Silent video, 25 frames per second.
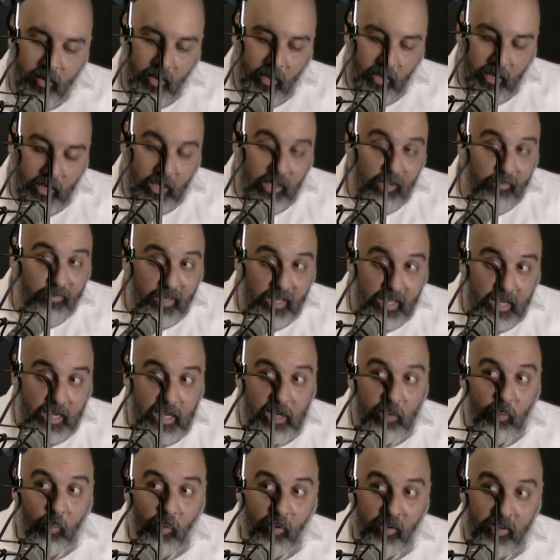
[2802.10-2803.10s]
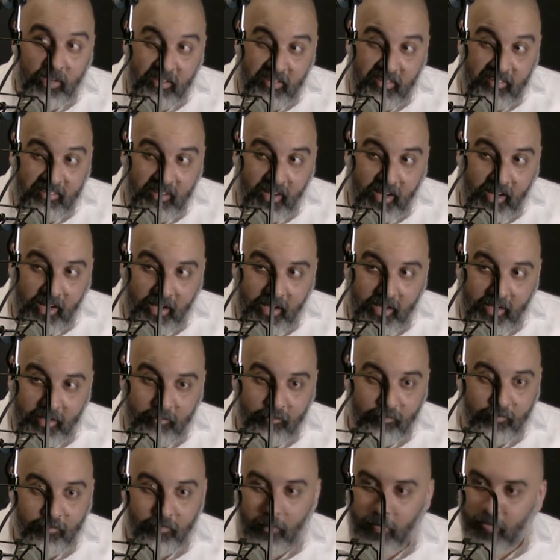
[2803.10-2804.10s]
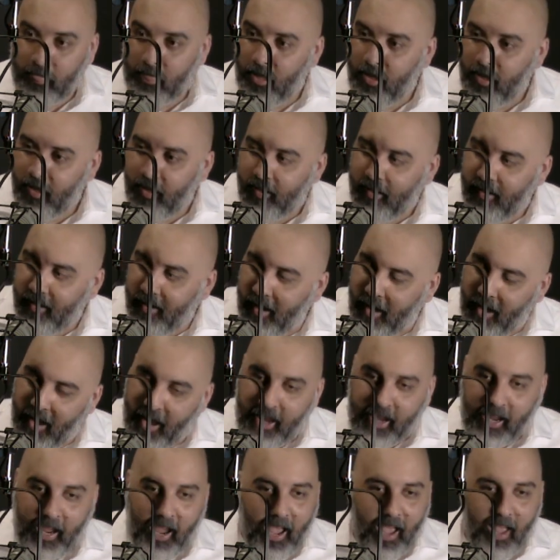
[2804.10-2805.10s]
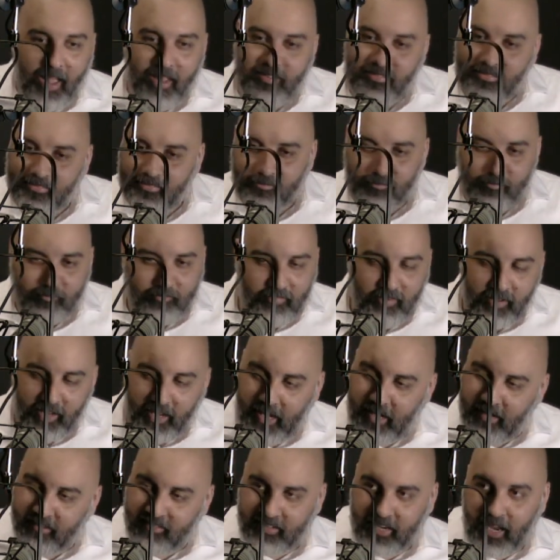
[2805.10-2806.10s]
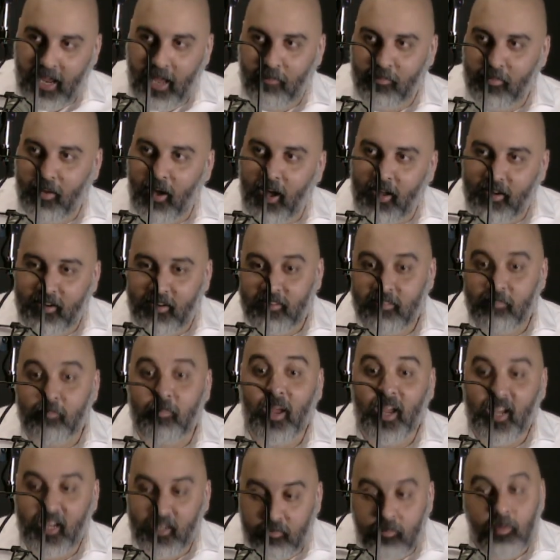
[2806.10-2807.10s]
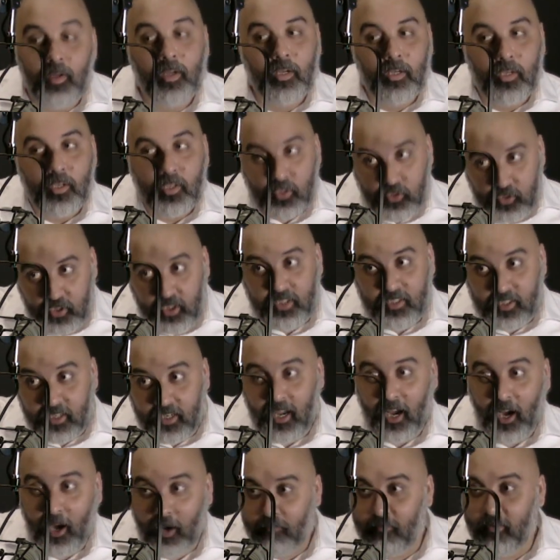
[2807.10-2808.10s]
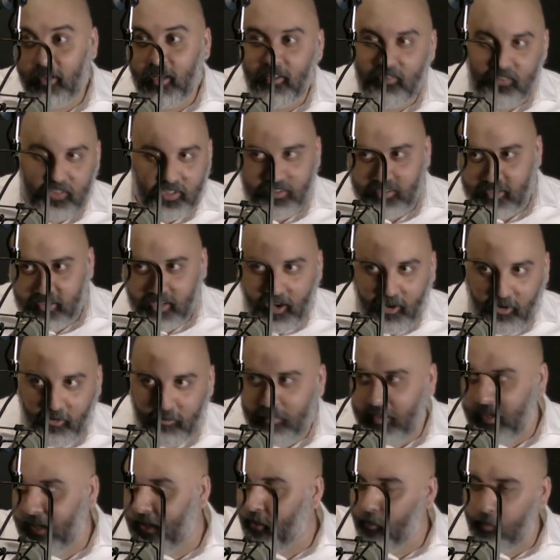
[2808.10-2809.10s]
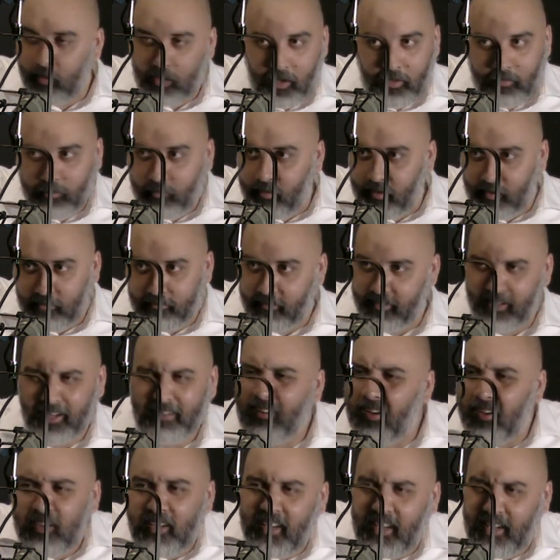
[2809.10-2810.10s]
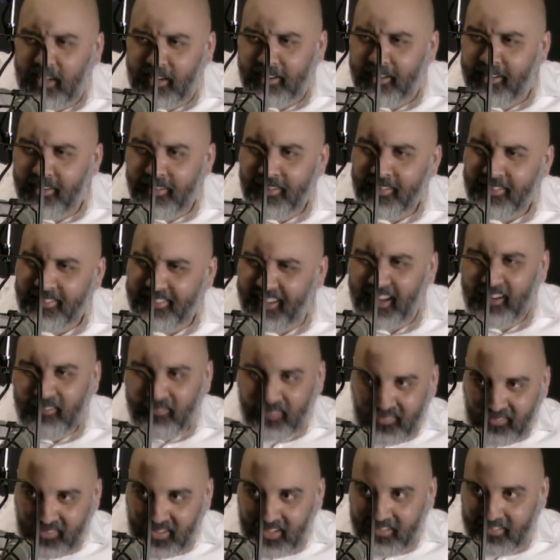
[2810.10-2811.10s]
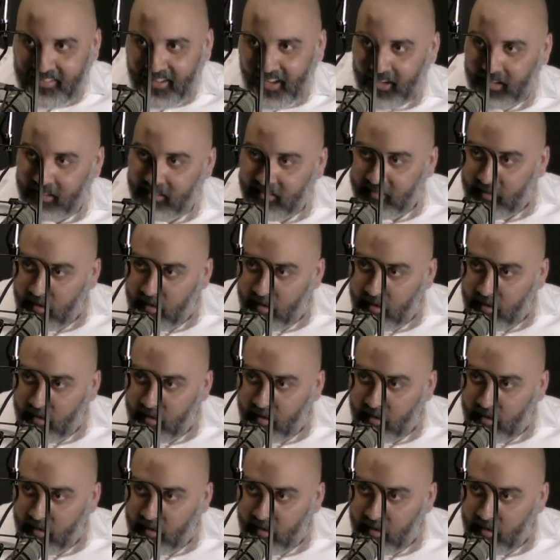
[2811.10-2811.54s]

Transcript: If he were to say, hey guys, Scalp Goddess, man, she took care of us, she took care of me, whatever. That's all you need. 10, 15 seconds.